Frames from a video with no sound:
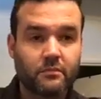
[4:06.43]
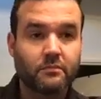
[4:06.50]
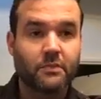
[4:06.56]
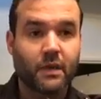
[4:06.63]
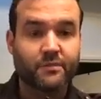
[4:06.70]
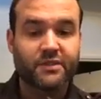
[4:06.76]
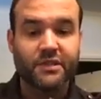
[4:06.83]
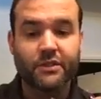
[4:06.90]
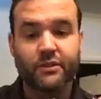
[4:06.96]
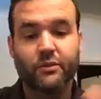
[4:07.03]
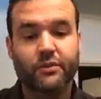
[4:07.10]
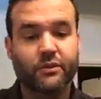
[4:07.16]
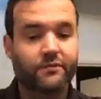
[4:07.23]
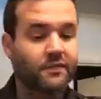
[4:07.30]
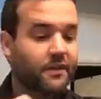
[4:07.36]
Up to
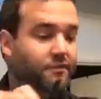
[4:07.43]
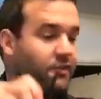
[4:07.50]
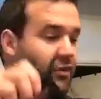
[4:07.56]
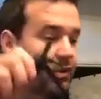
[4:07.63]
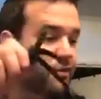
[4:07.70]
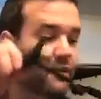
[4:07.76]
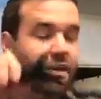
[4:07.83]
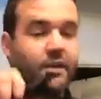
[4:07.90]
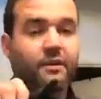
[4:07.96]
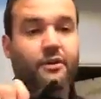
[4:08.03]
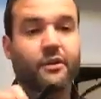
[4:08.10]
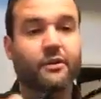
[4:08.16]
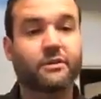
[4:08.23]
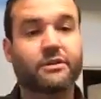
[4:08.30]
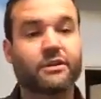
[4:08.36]
you if you know your gear, know
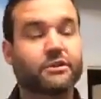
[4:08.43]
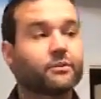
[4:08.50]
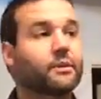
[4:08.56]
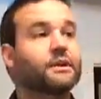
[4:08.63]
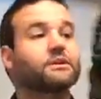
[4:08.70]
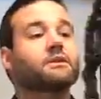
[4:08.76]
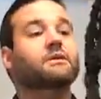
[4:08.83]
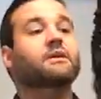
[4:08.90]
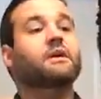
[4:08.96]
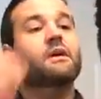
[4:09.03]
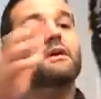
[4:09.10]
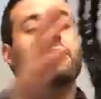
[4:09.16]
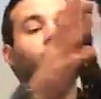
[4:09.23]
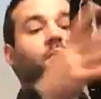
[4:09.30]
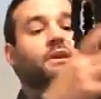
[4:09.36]
your situation.
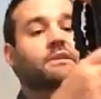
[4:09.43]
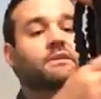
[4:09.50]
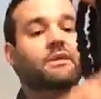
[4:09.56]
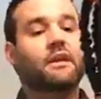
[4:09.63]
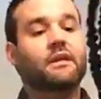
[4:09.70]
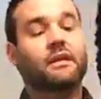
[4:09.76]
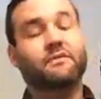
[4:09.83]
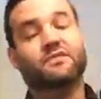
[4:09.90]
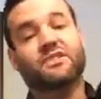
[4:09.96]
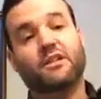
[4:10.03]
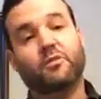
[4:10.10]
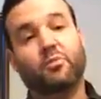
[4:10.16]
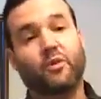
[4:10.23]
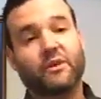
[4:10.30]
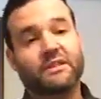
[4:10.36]
But I love single
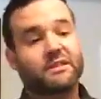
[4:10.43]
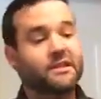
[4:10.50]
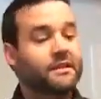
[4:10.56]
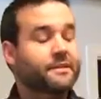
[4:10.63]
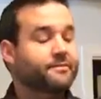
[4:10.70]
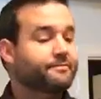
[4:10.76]
point sling.